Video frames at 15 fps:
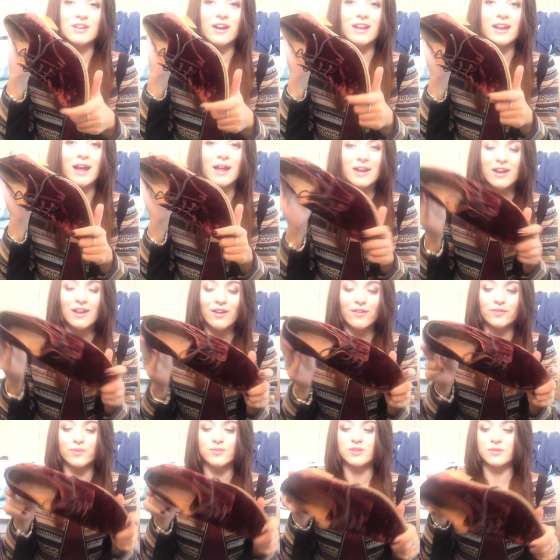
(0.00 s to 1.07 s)
I
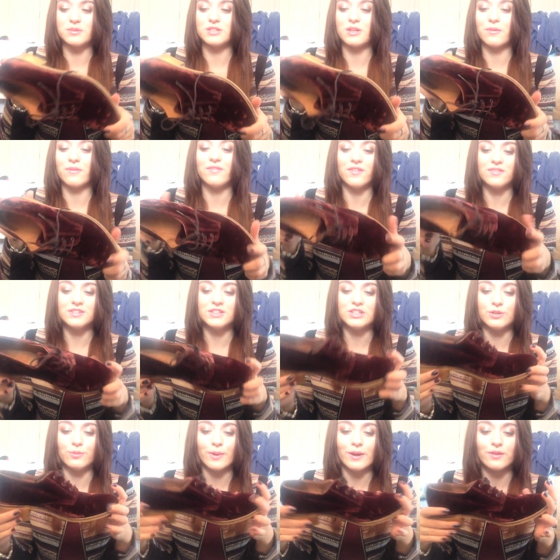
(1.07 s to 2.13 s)
love them so much. They were fifty
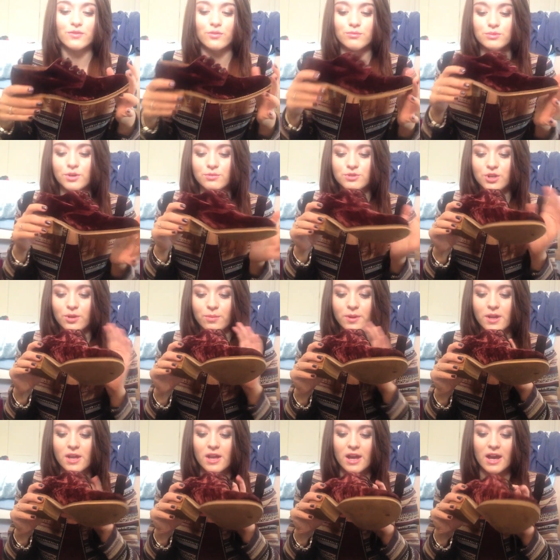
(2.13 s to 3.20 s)
two pounds from Topshop,
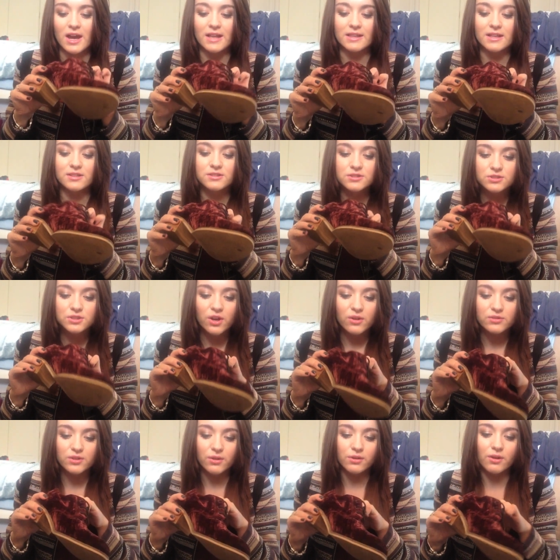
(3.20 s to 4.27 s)
and they're so
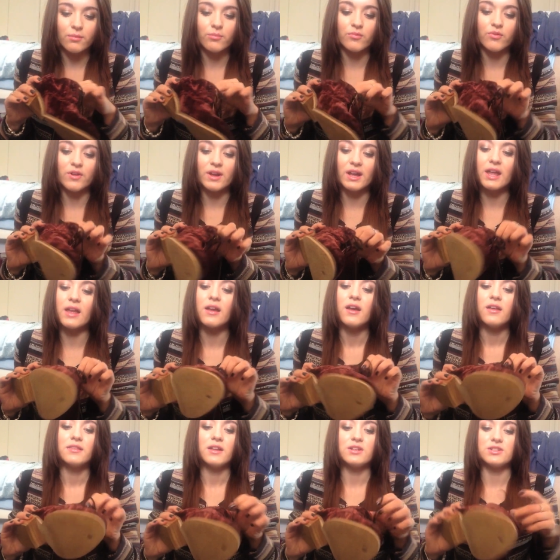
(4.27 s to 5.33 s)
so comfy.
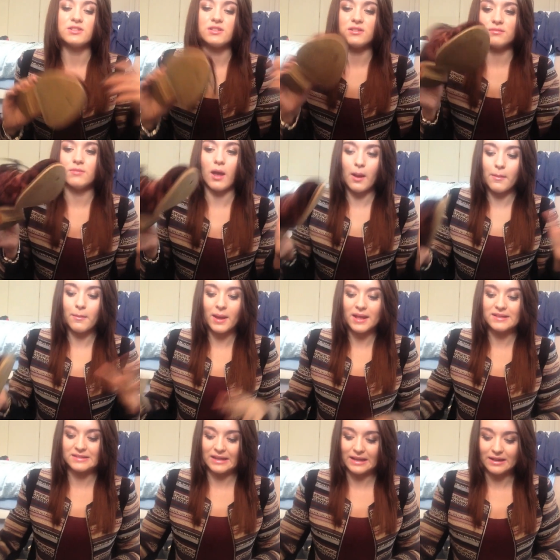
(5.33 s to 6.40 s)
They're just
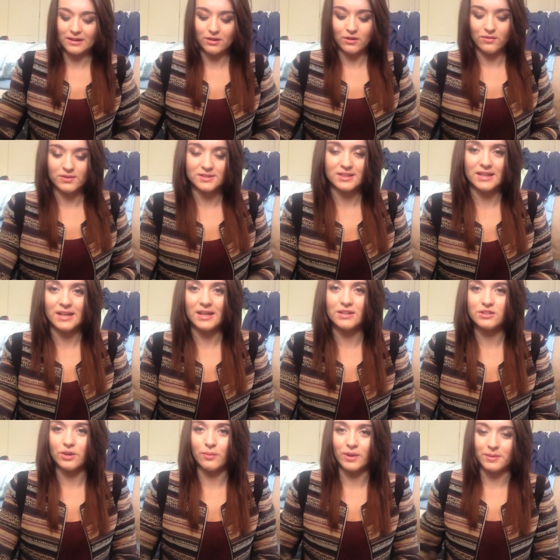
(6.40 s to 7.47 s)
amazing. Obviously,
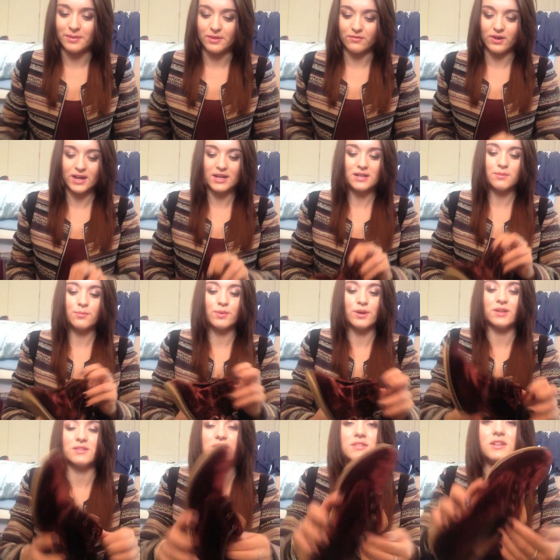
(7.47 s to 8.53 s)
don't wear them in the rain,
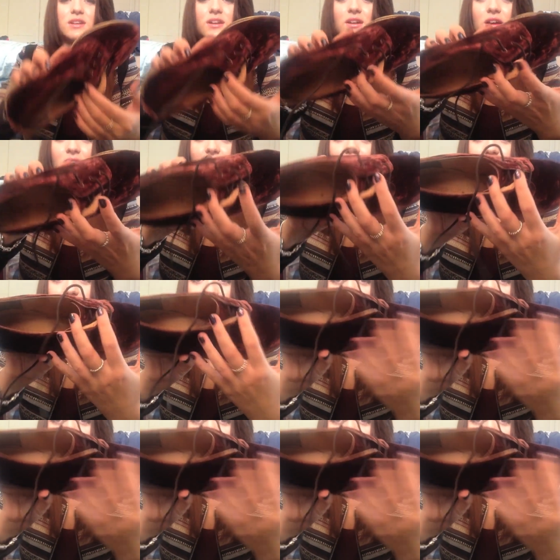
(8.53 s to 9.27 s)
but they're